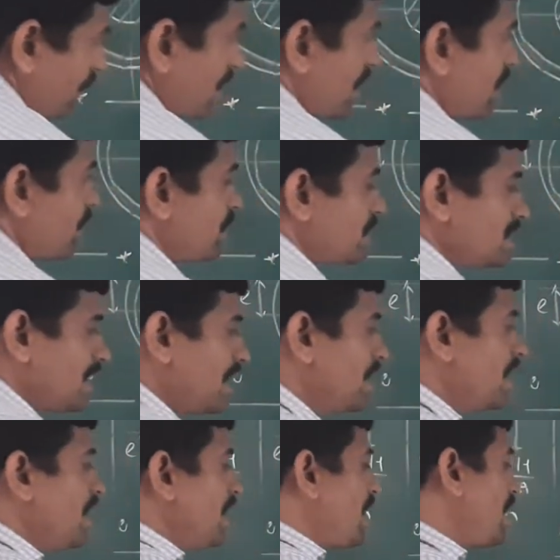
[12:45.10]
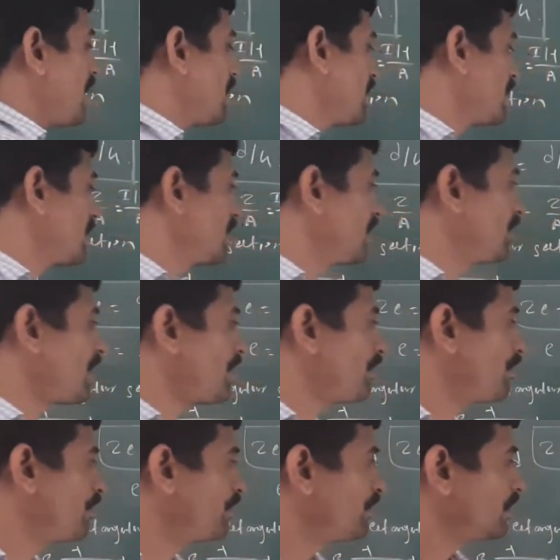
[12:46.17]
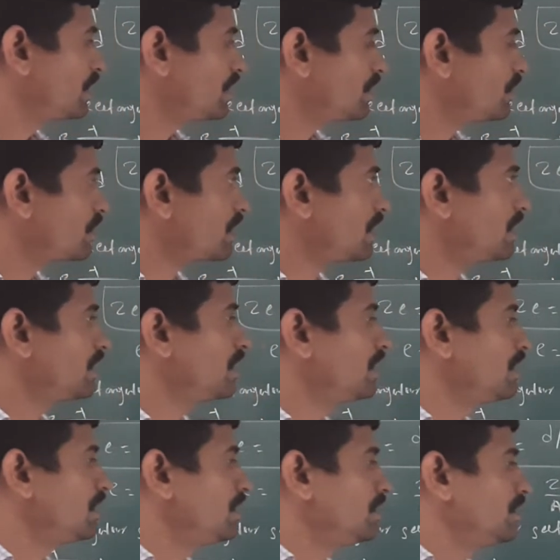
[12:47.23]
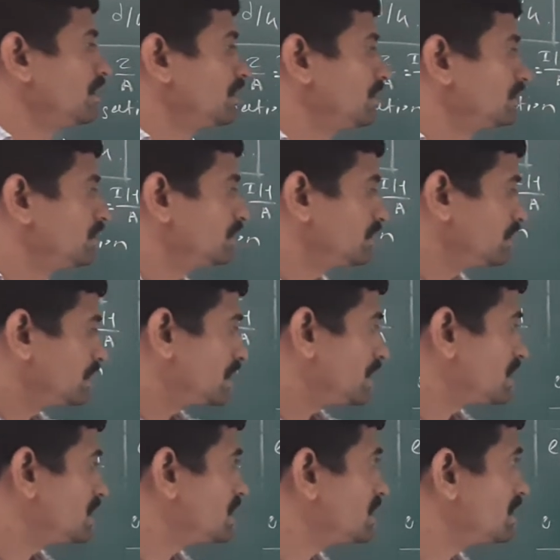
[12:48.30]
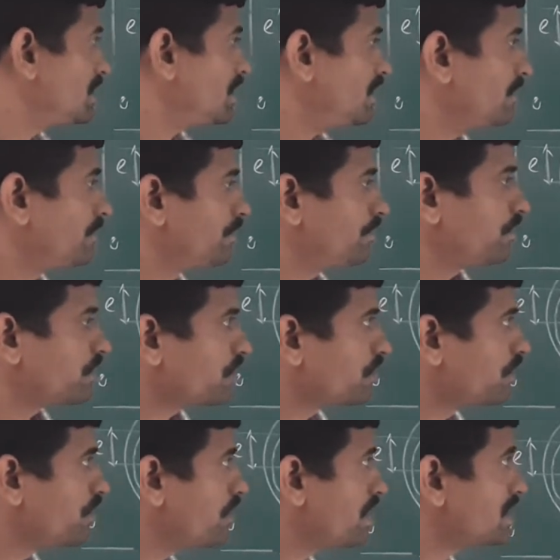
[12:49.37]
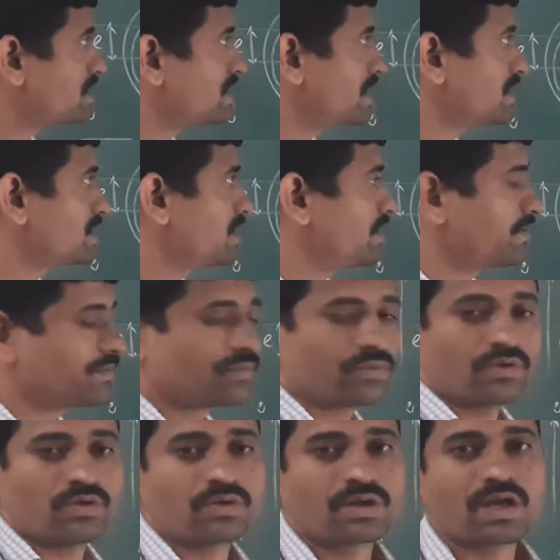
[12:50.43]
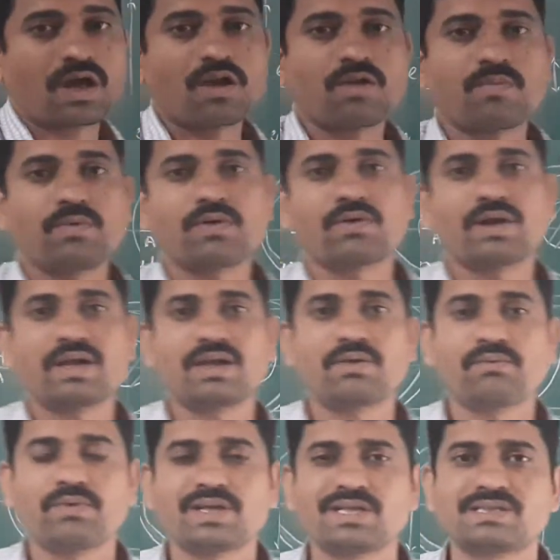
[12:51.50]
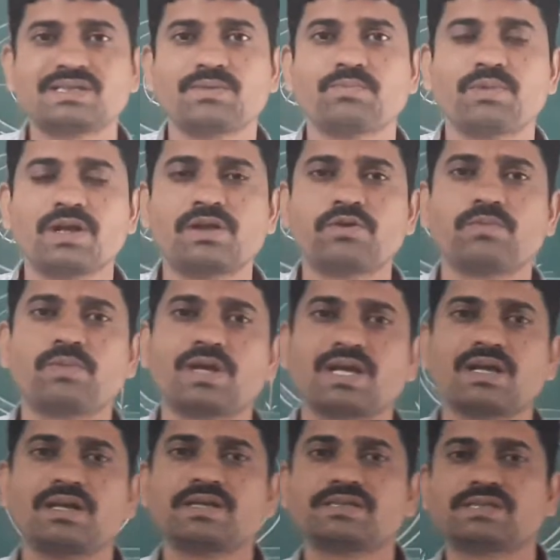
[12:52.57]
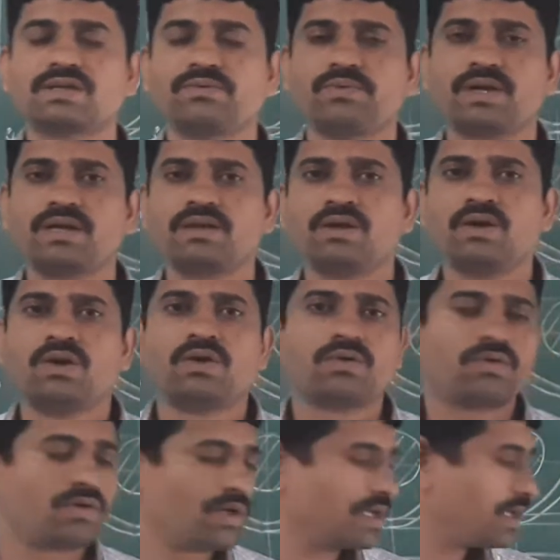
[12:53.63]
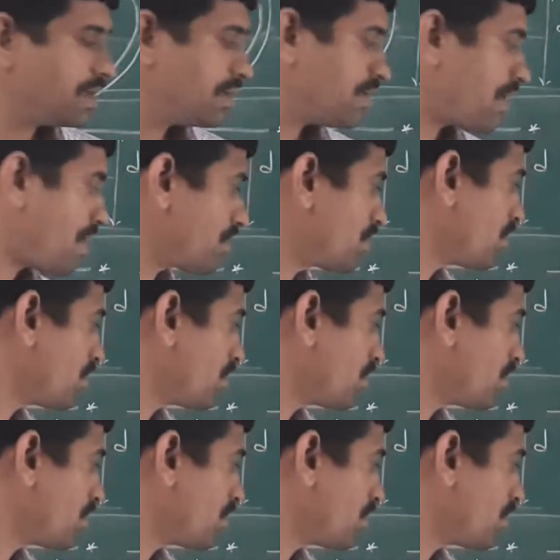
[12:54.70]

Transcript: value is a 100 mm. Okay, this is the over section. Okay, all of you getting very simple numerical is given. Only you have to